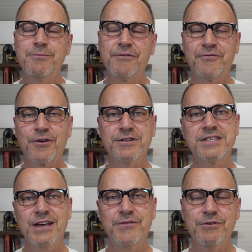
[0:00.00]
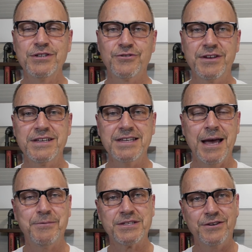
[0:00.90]
But first, if you enjoy this This
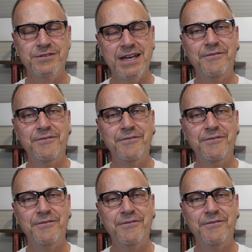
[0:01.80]
episode,